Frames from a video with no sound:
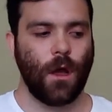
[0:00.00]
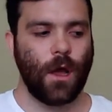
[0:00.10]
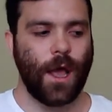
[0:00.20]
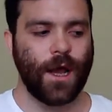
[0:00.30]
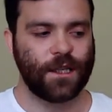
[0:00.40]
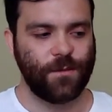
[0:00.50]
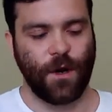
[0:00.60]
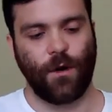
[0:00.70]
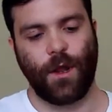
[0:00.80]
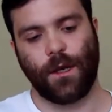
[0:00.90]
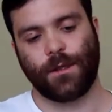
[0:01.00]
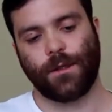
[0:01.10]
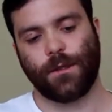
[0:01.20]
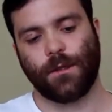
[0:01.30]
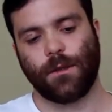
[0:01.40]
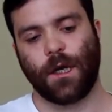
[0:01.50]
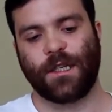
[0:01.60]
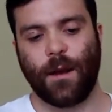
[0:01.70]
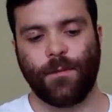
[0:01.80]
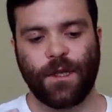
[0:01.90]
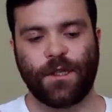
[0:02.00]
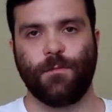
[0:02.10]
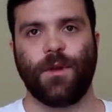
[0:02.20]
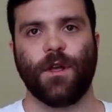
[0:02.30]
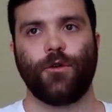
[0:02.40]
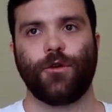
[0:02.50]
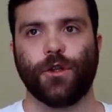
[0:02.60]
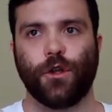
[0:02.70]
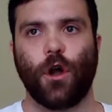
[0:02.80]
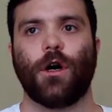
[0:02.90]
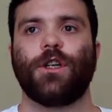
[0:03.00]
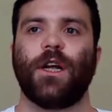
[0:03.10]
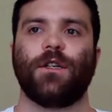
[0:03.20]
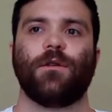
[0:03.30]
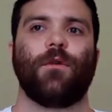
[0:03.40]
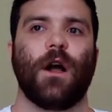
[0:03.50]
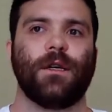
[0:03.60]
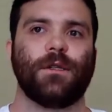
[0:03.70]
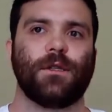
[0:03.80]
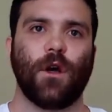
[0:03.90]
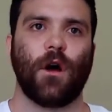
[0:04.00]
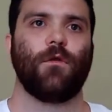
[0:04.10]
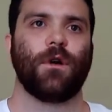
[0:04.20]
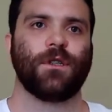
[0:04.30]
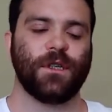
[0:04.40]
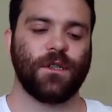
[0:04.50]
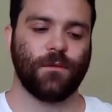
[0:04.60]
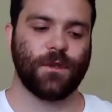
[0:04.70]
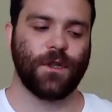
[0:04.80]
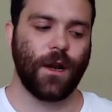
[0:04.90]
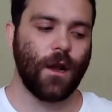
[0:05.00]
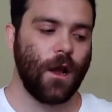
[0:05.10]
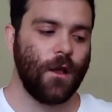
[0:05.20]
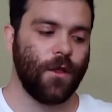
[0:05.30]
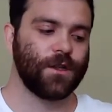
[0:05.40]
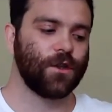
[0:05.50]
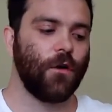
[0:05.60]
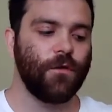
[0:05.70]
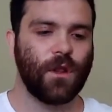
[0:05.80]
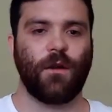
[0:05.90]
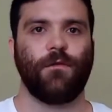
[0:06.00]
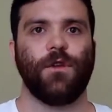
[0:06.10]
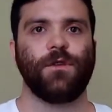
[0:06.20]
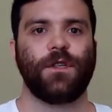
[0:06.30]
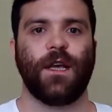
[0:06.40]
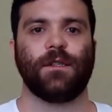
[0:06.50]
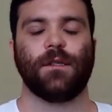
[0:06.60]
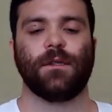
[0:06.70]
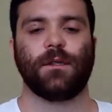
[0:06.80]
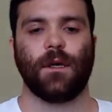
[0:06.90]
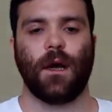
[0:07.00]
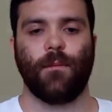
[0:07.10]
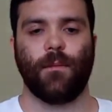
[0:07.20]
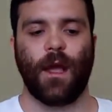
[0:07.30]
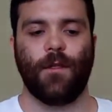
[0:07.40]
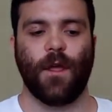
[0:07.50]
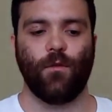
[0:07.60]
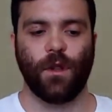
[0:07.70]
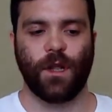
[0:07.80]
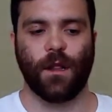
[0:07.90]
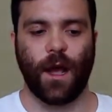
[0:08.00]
experience attempting to build large enterprise software systems that solve a lot of use cases and that really